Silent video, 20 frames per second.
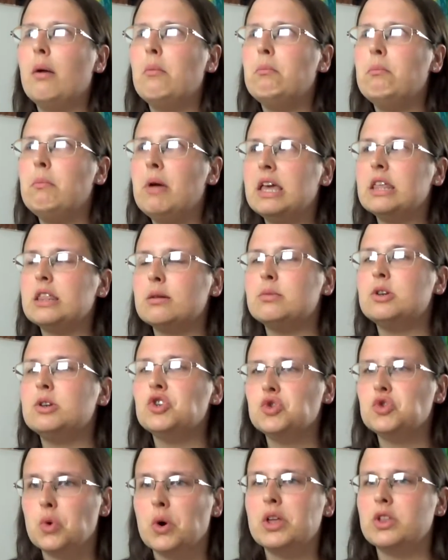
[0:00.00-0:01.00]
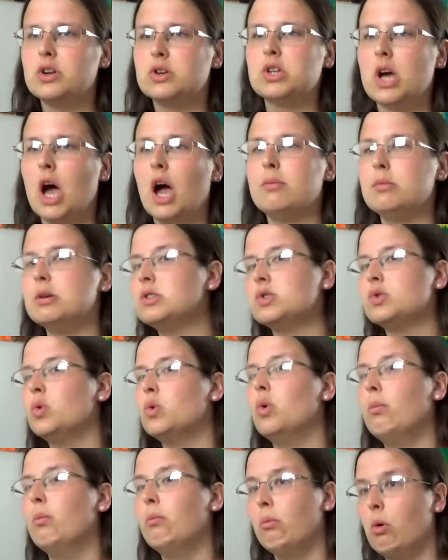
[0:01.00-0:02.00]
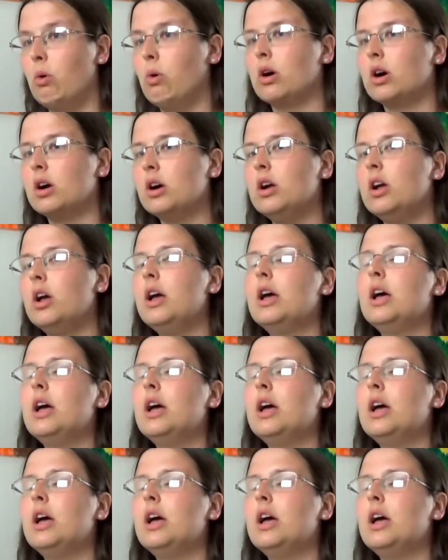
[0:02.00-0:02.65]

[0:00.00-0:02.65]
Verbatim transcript: make them enjoy their time at school more,